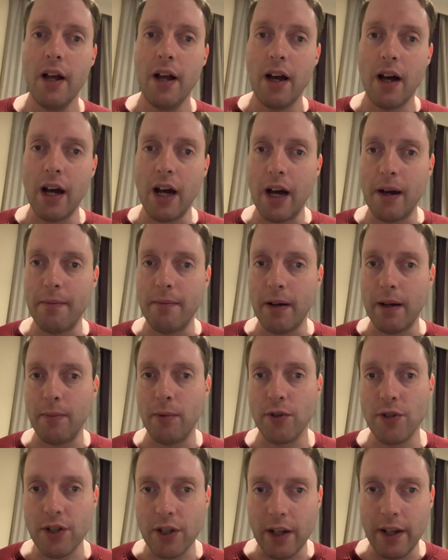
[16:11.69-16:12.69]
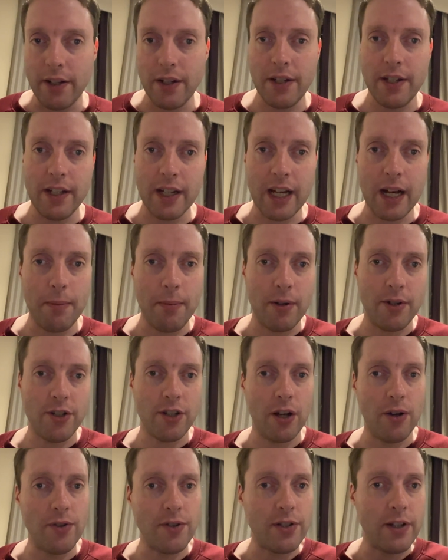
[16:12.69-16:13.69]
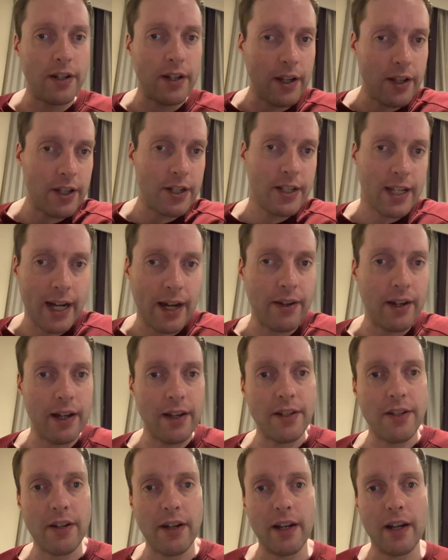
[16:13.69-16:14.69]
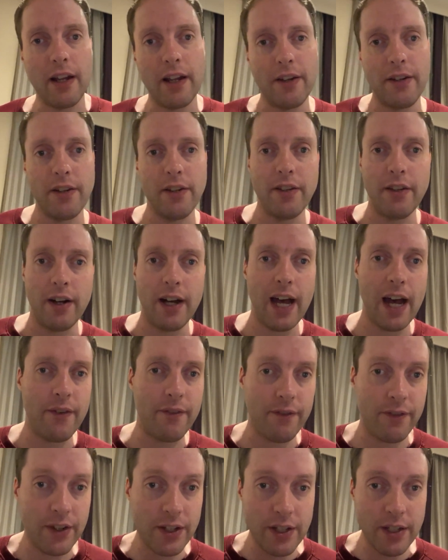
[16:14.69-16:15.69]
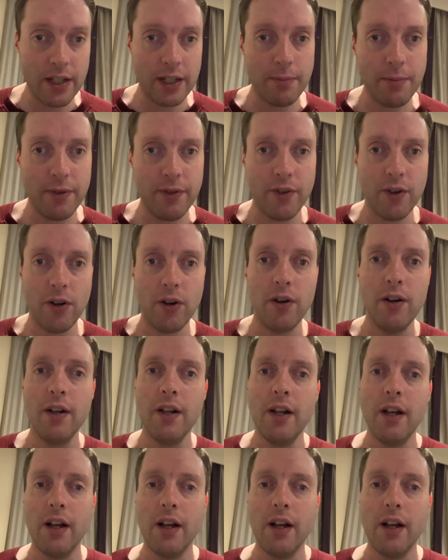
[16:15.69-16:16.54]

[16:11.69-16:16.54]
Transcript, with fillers: Um, I'm also going to see a couple of shows in another town outside London that I haven't visited before.